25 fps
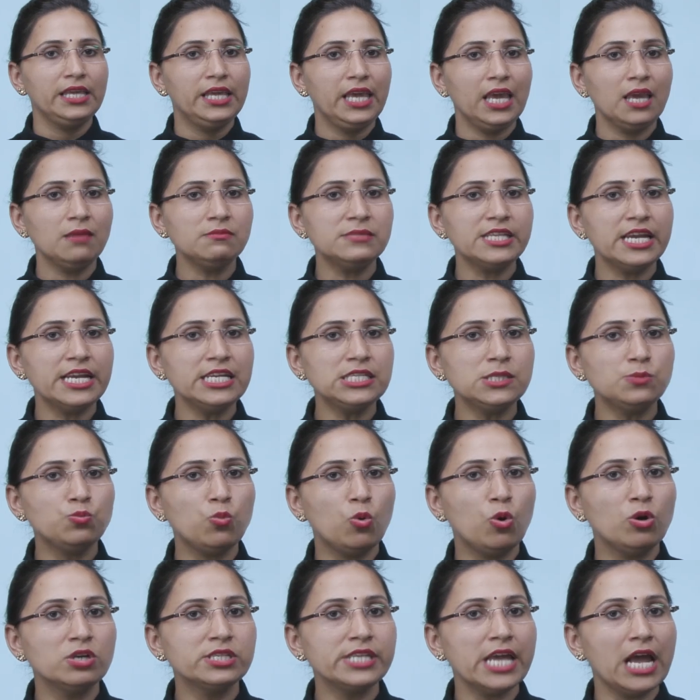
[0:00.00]
Games and
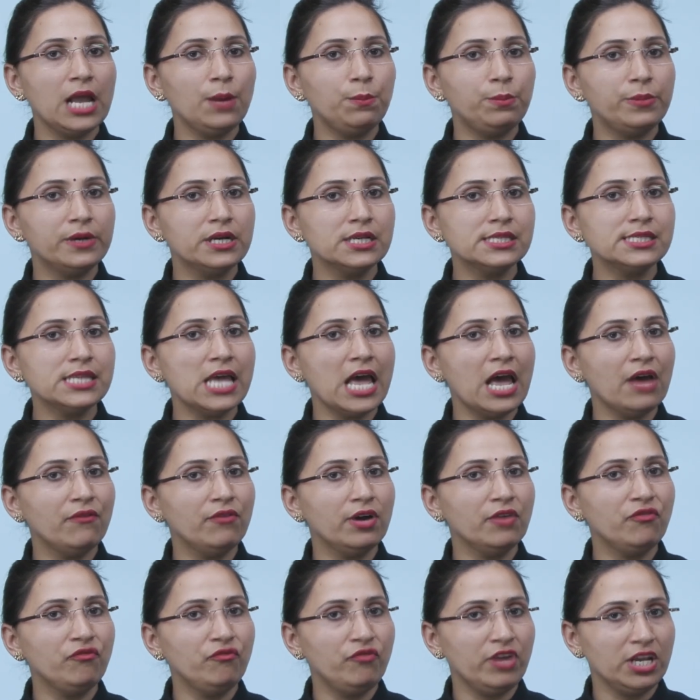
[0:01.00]
sports help us have
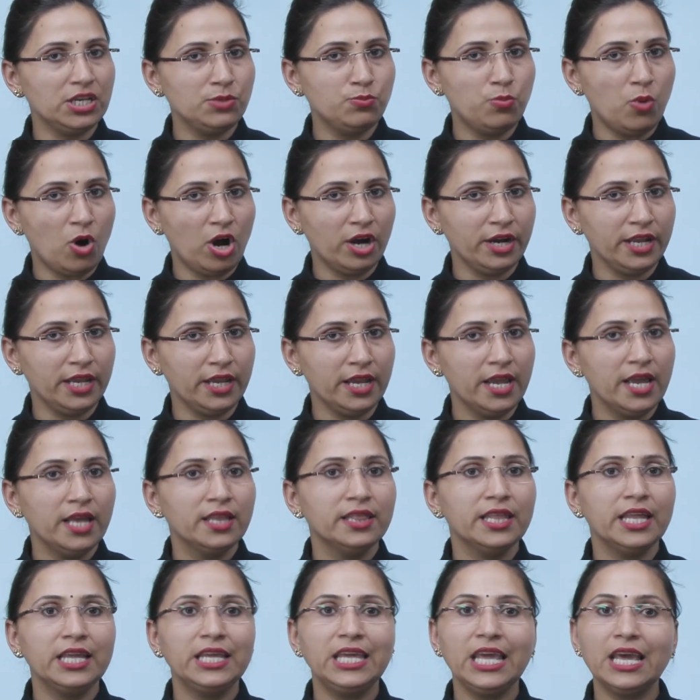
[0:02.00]
a fit body.
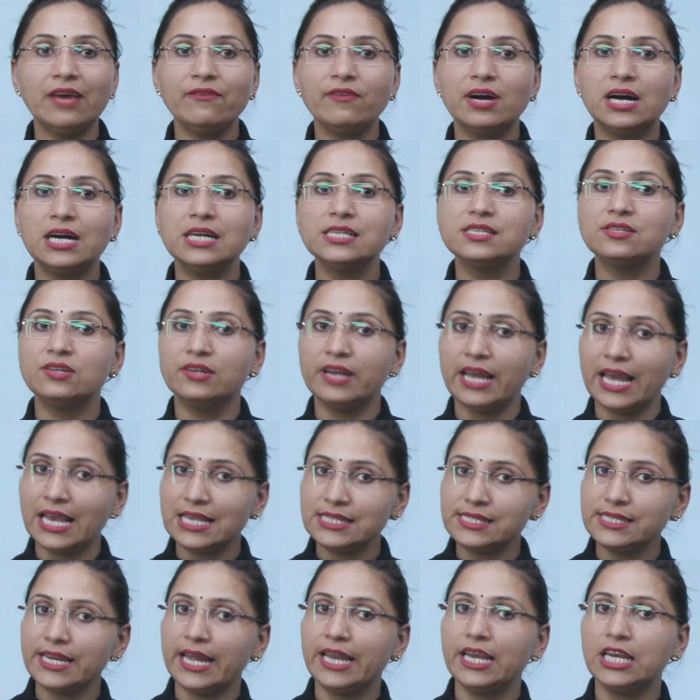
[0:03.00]
They give us
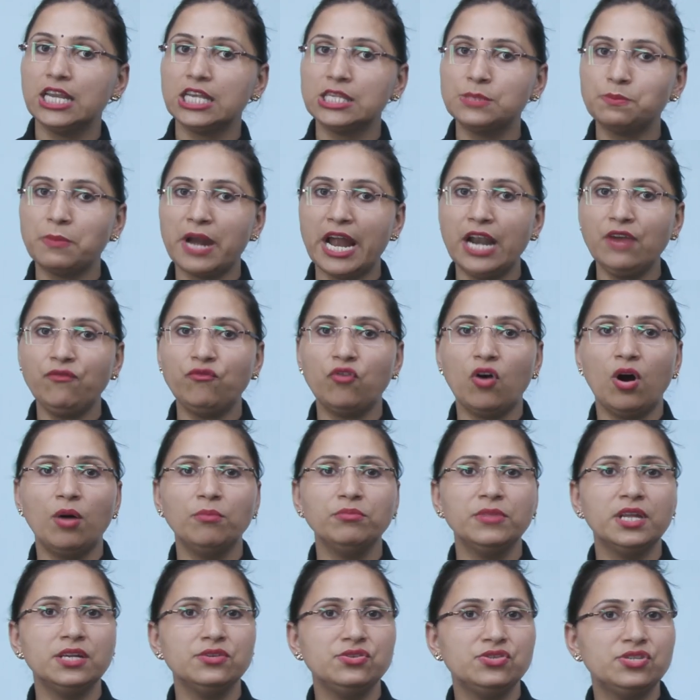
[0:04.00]
rest and respite
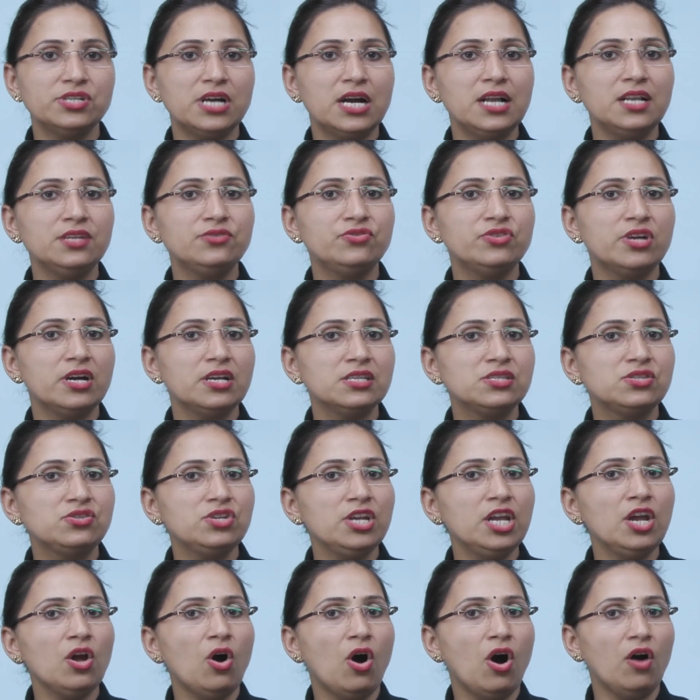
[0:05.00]
from the dull
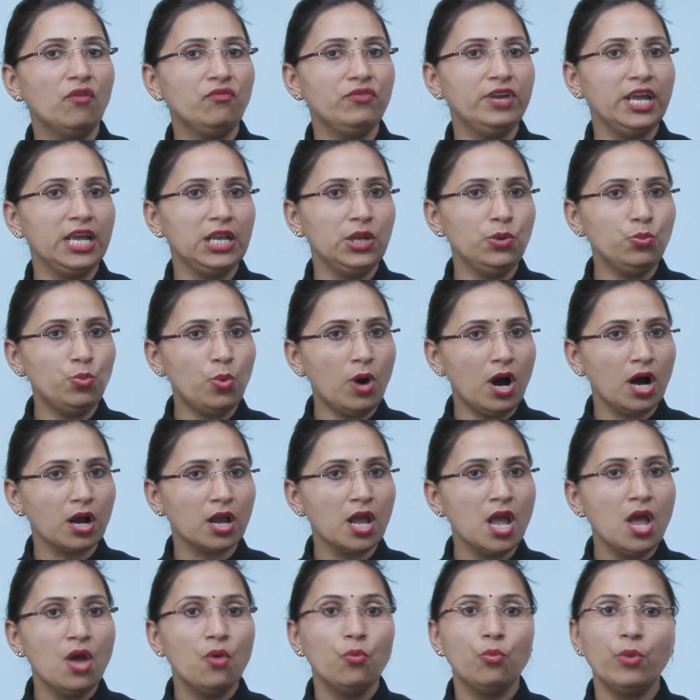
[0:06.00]
drudgery of daily
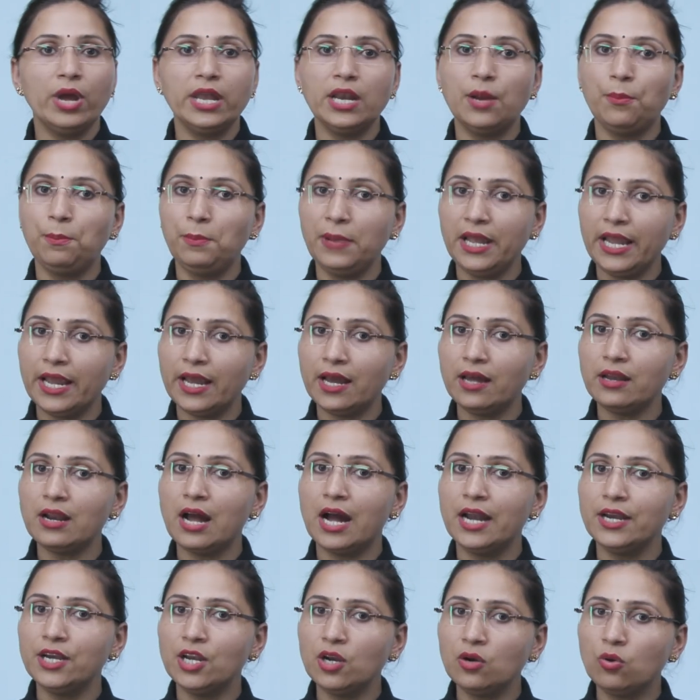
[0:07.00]
work. When a player
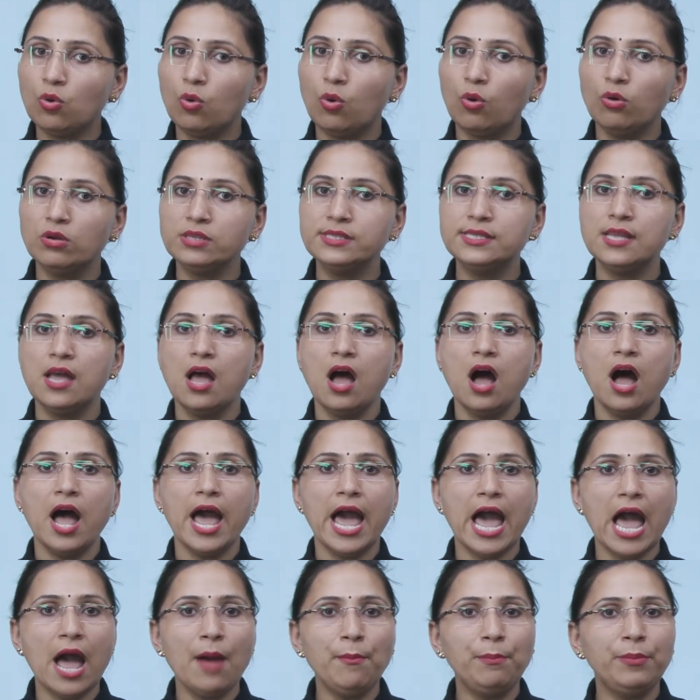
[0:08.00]
undergoes
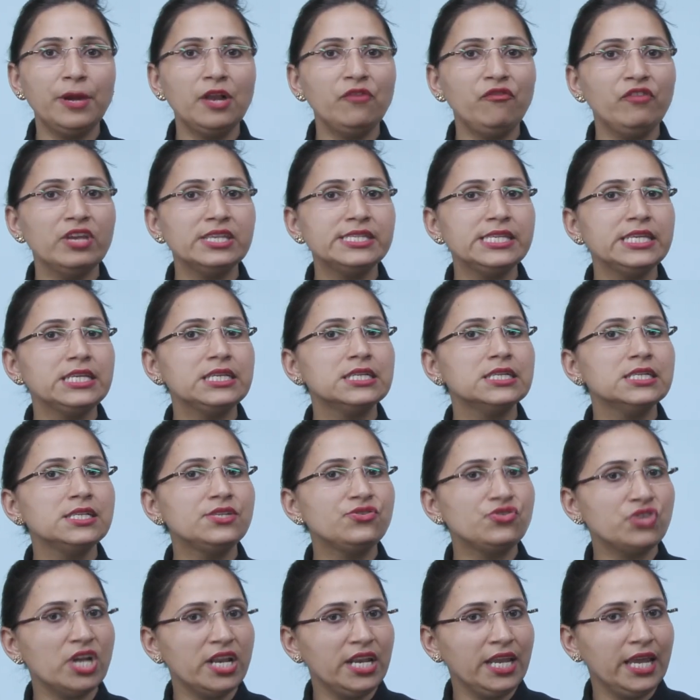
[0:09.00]
ample physical
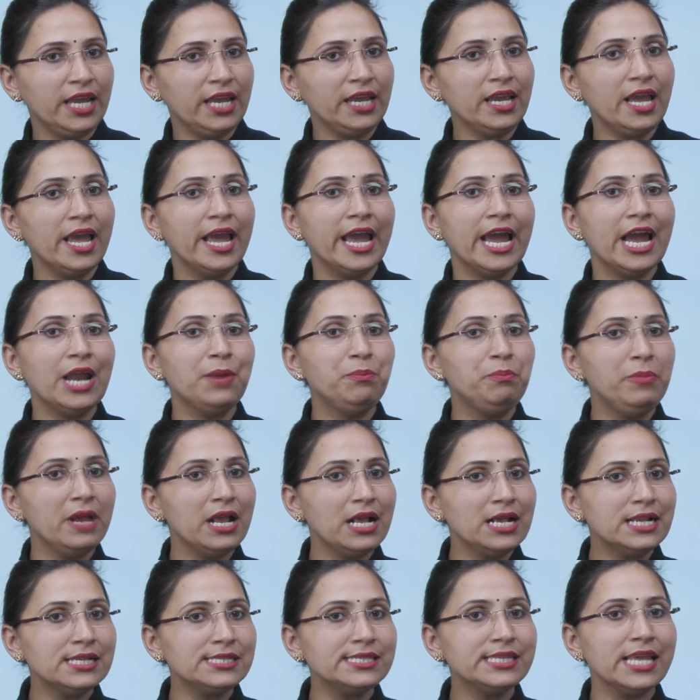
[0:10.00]
training, it
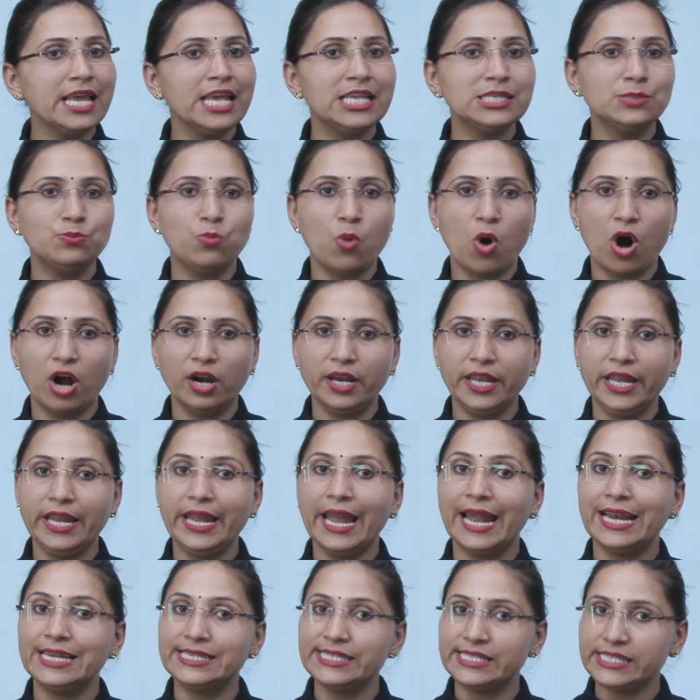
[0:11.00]
builds his
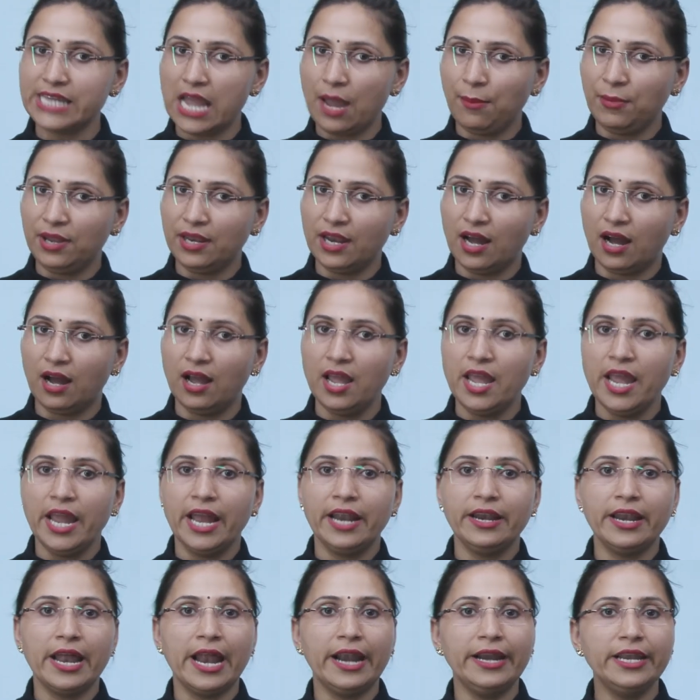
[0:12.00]
body and stamina.
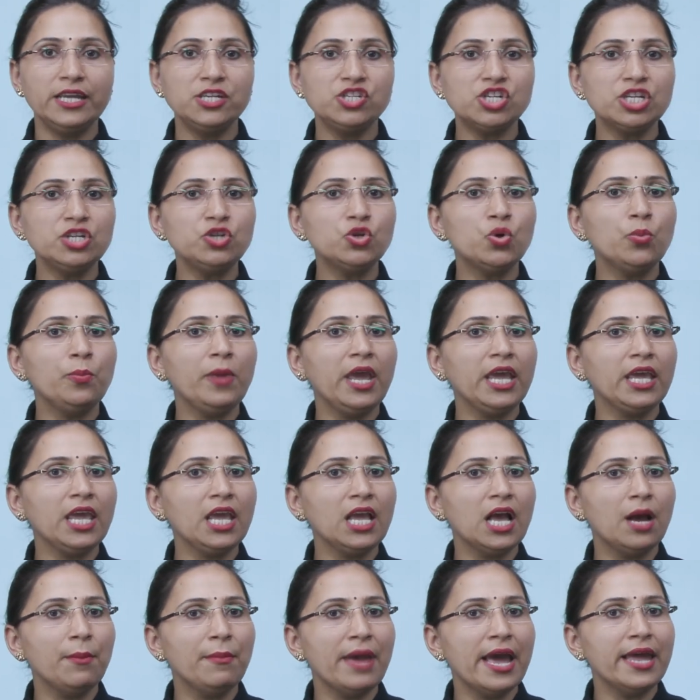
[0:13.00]
In addition to
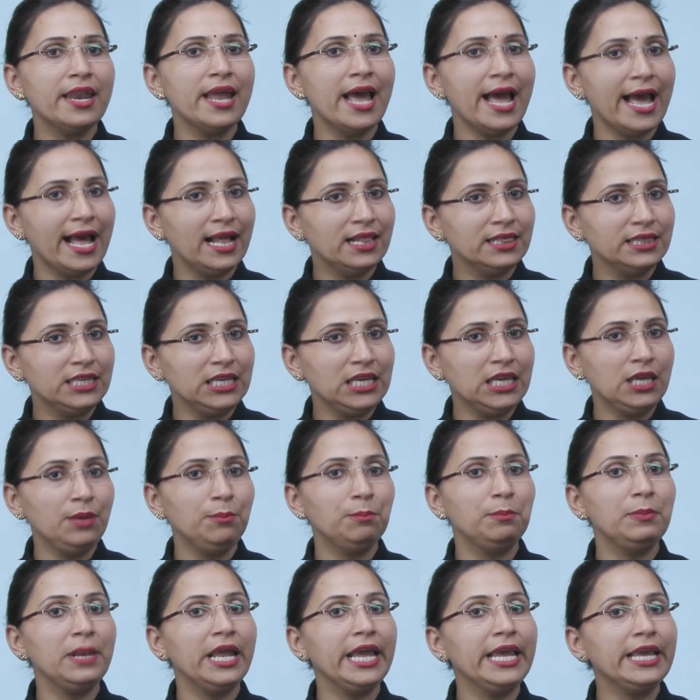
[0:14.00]
making a man healthy,
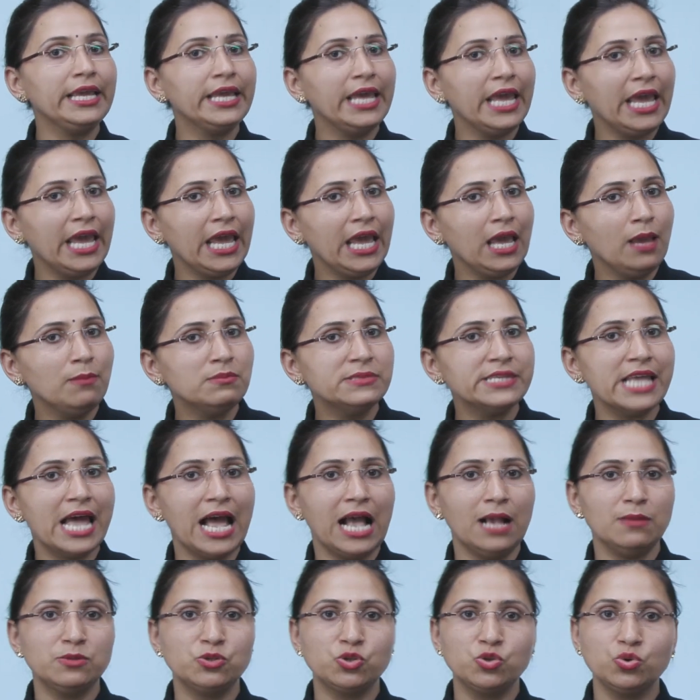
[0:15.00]
playing games
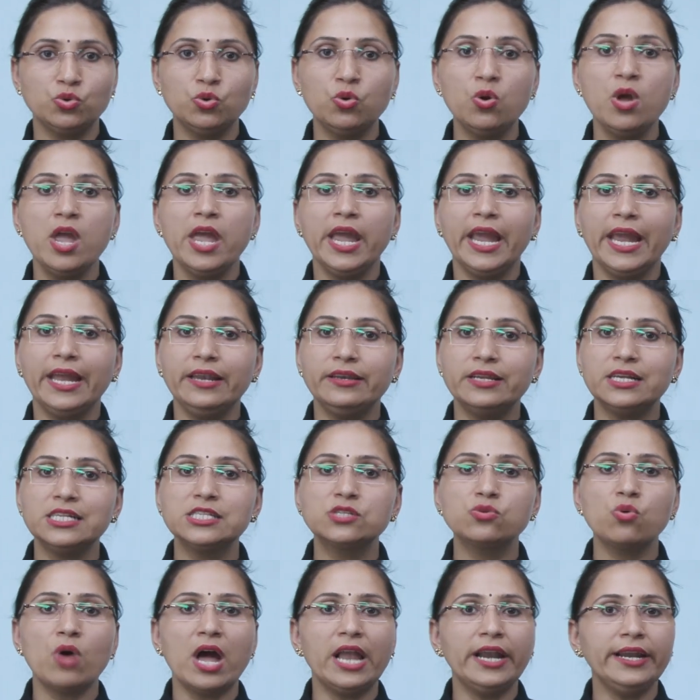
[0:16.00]
has to
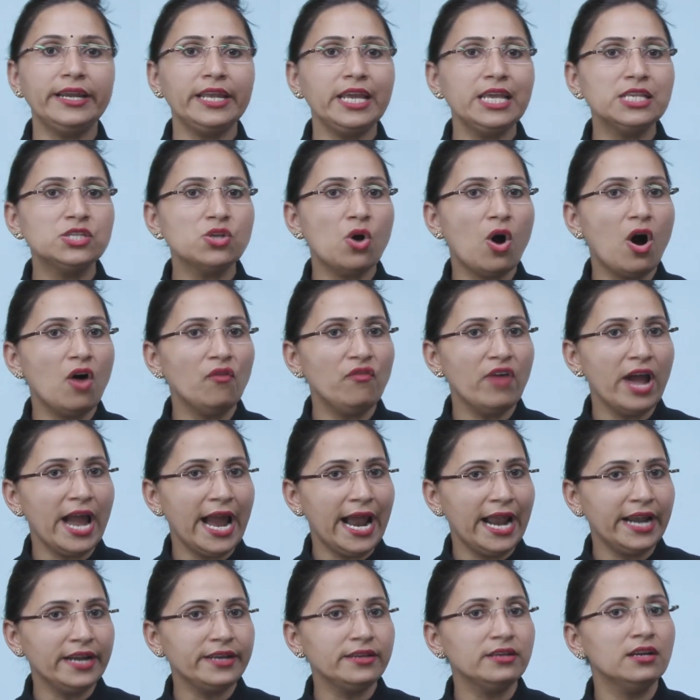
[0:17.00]
endorse qualities of
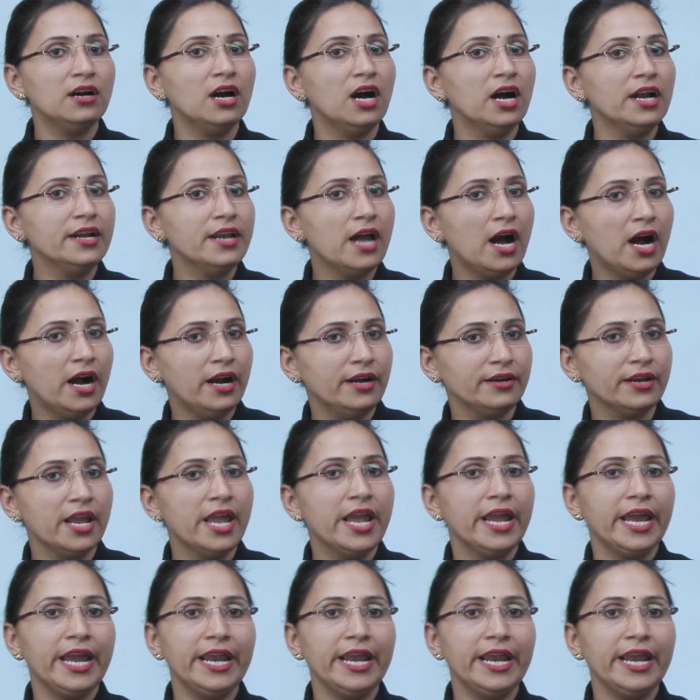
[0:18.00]
head and heart.